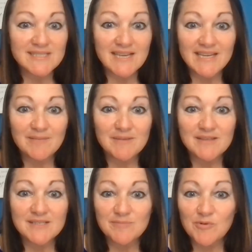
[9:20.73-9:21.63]
as I am in
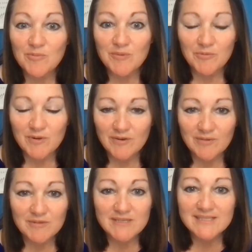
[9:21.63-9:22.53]
this moment, whether
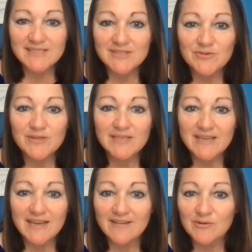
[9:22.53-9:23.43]
I'm listening to
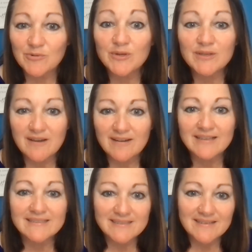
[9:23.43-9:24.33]
it or
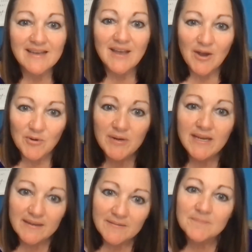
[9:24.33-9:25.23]
not.
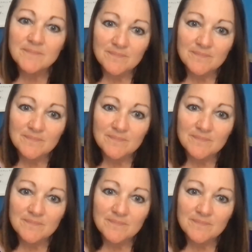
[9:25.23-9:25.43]
Okay.